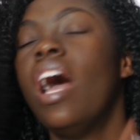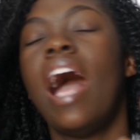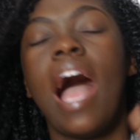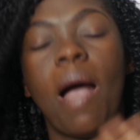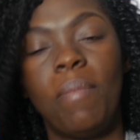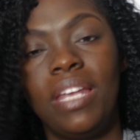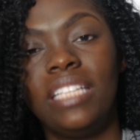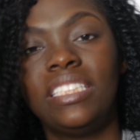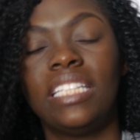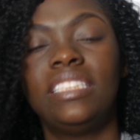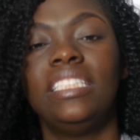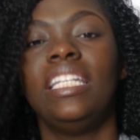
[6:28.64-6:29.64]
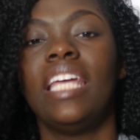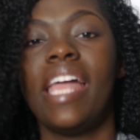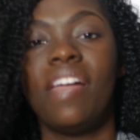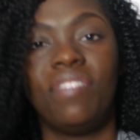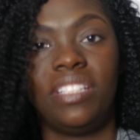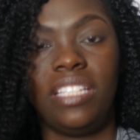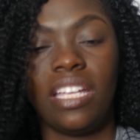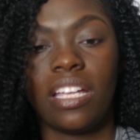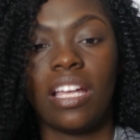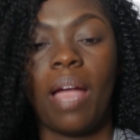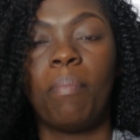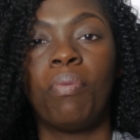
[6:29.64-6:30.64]
I'm gonna let y'all see everything,
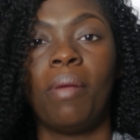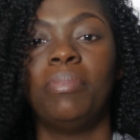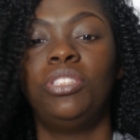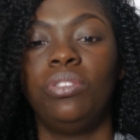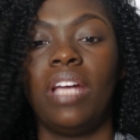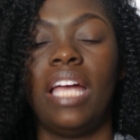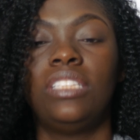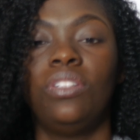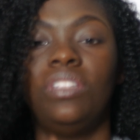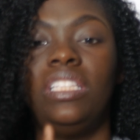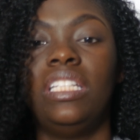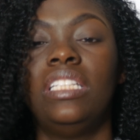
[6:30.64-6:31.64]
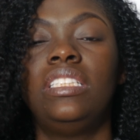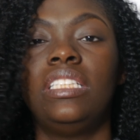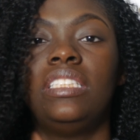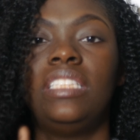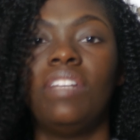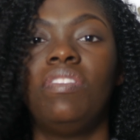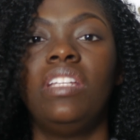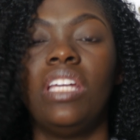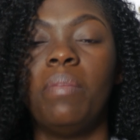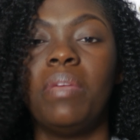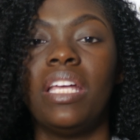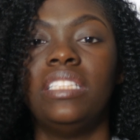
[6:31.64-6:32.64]
I promise you guys. So this is definitely
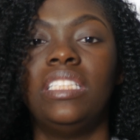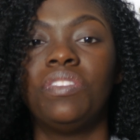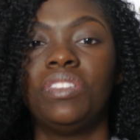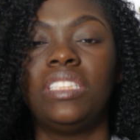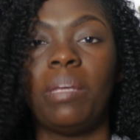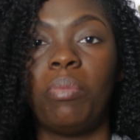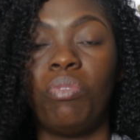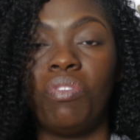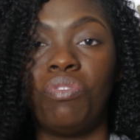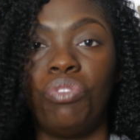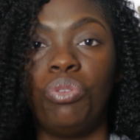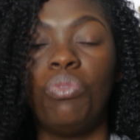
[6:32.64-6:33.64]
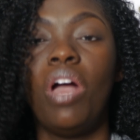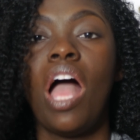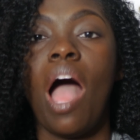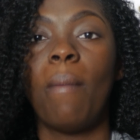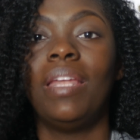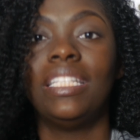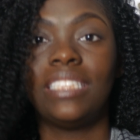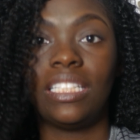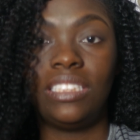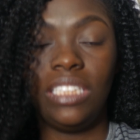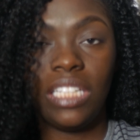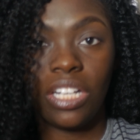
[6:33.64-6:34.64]
gonna be a different type of review. I'm gonna let y'all
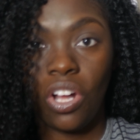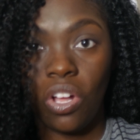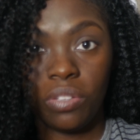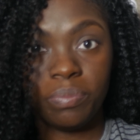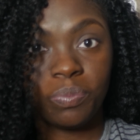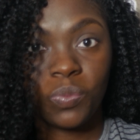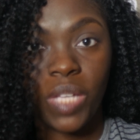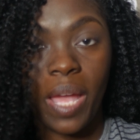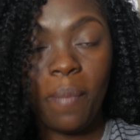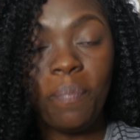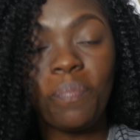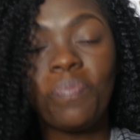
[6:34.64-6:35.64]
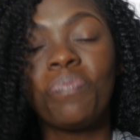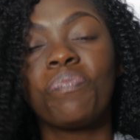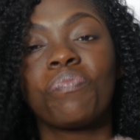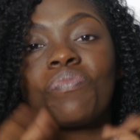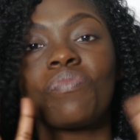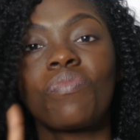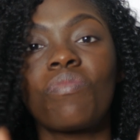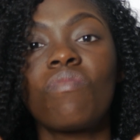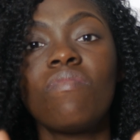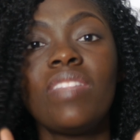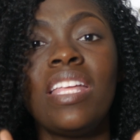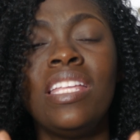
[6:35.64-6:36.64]
see it all, okay?
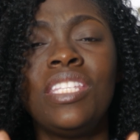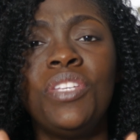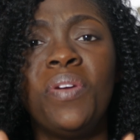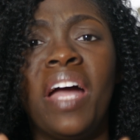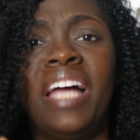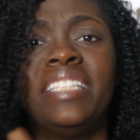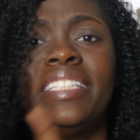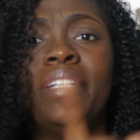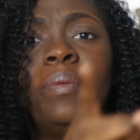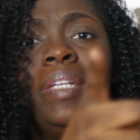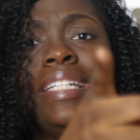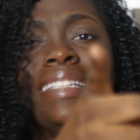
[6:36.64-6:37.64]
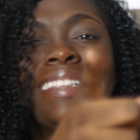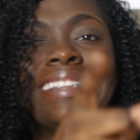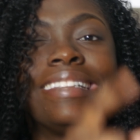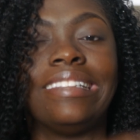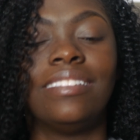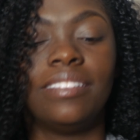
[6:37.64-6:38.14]
See you guys in a week.